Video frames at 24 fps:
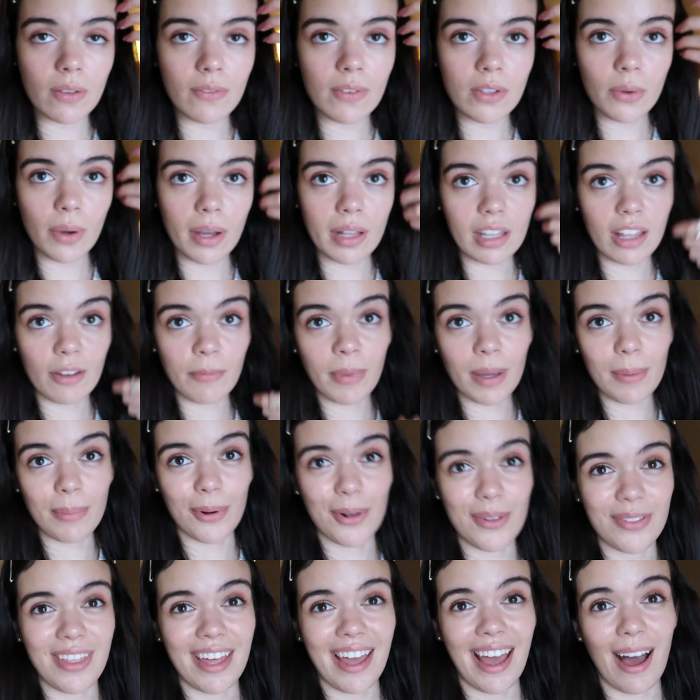even though I love my
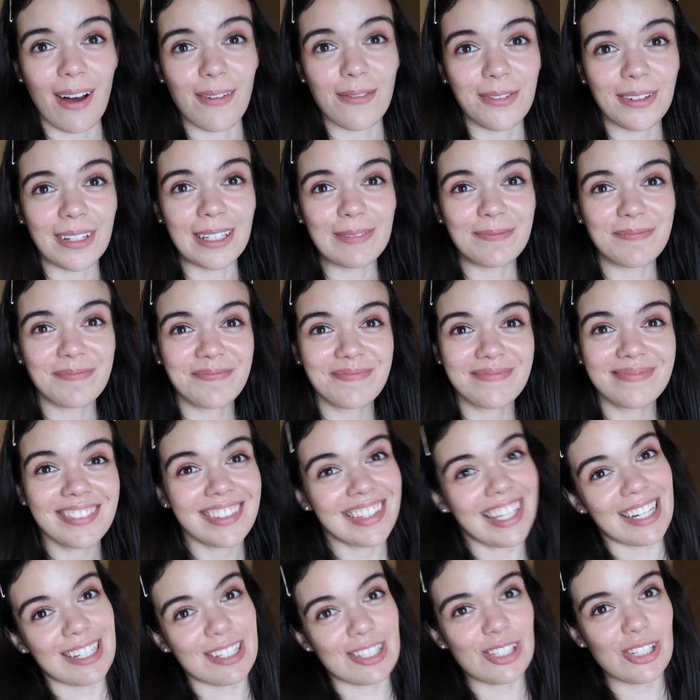birthday outfit,
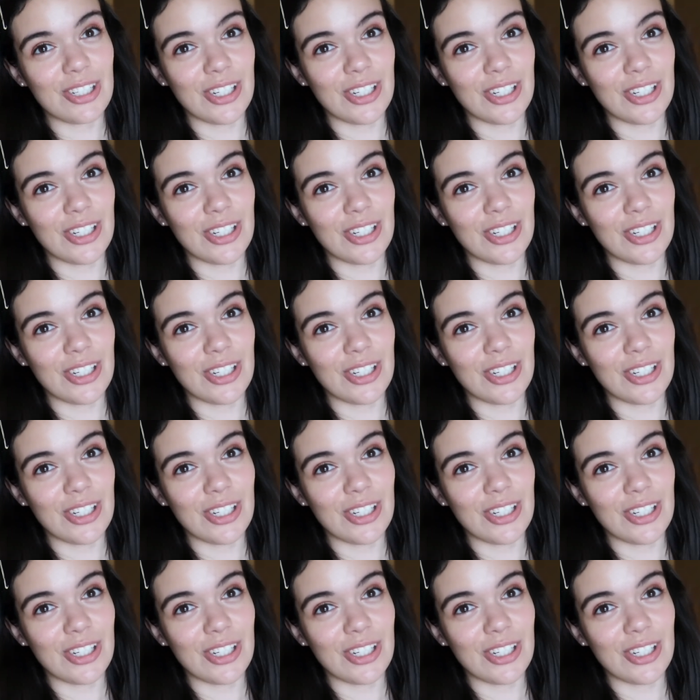let's